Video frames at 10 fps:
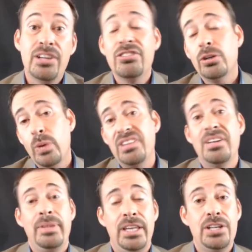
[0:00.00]
Because there was
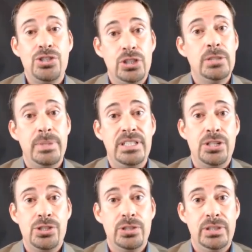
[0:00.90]
something that she could
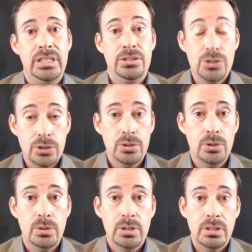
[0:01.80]
potentially
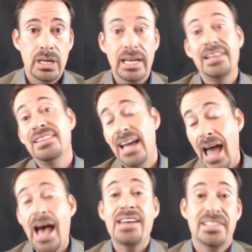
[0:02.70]
do, and that's to
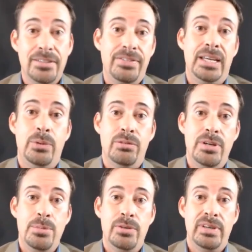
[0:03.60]
ask if they would
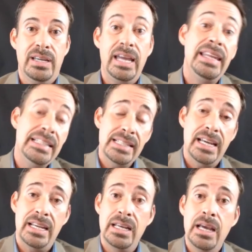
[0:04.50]
remove it. And they
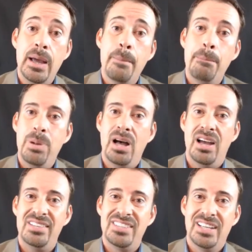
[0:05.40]
did.
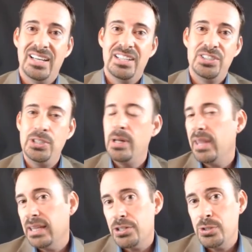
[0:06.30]
But do you
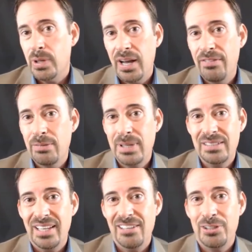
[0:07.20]
think that she'll ever be
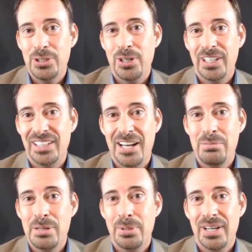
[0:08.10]
late returning a
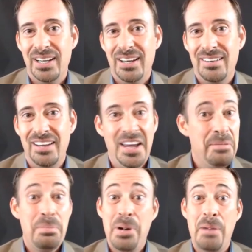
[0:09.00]
library book again?
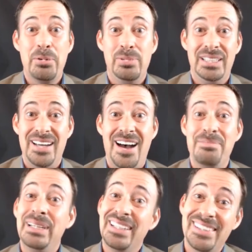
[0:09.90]
Probably not,
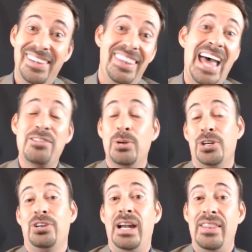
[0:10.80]
because that's what
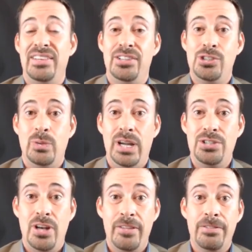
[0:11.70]
created the
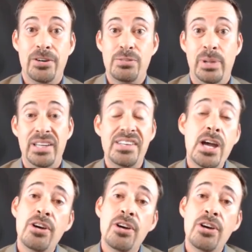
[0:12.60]
situation in the first place.